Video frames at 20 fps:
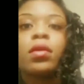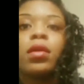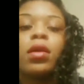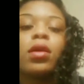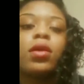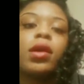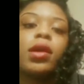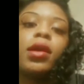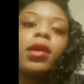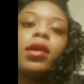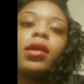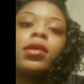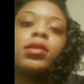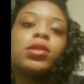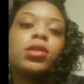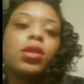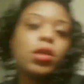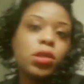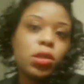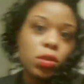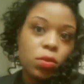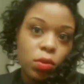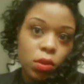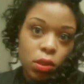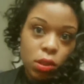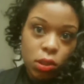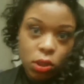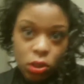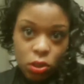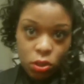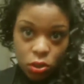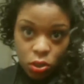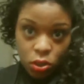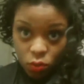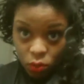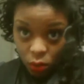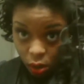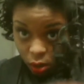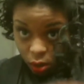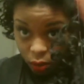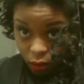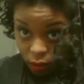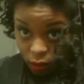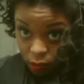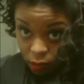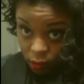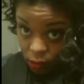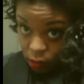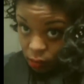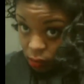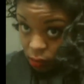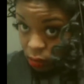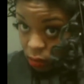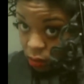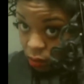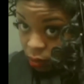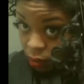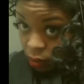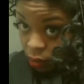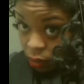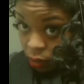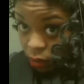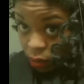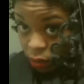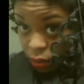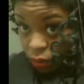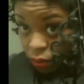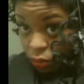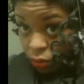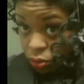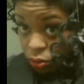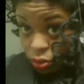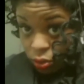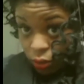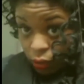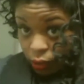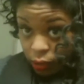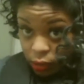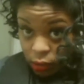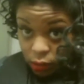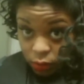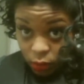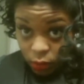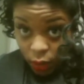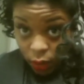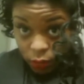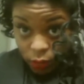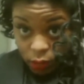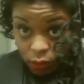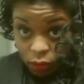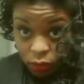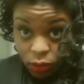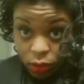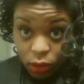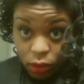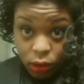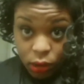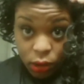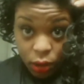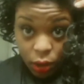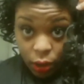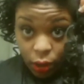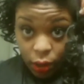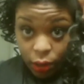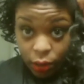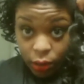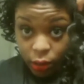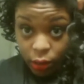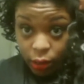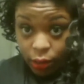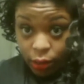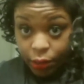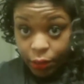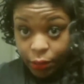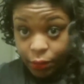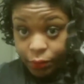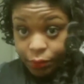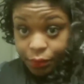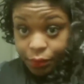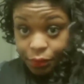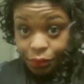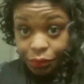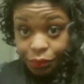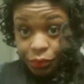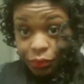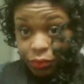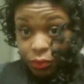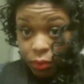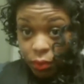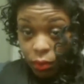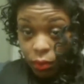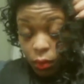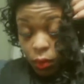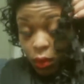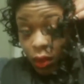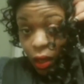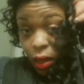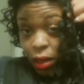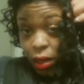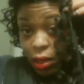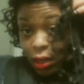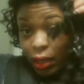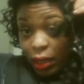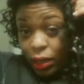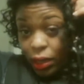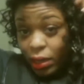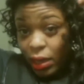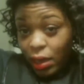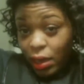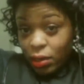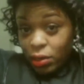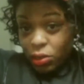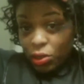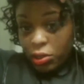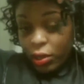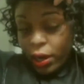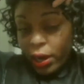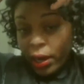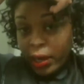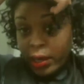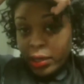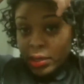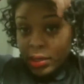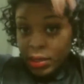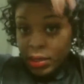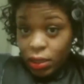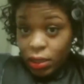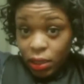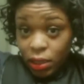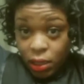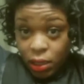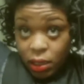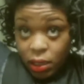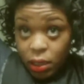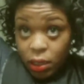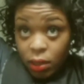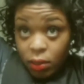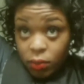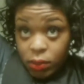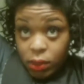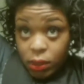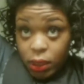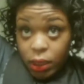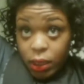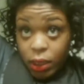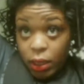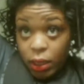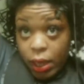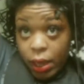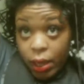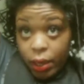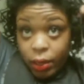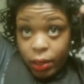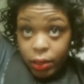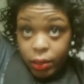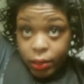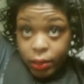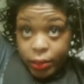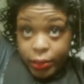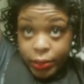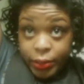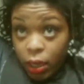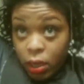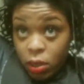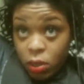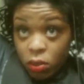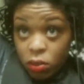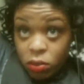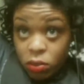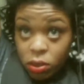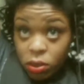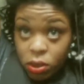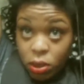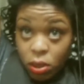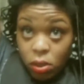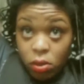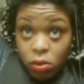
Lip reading: Okay, I just want to show you all this trick, because when I was doing this earlier, laying down the tracks, it was getting kind of tangled.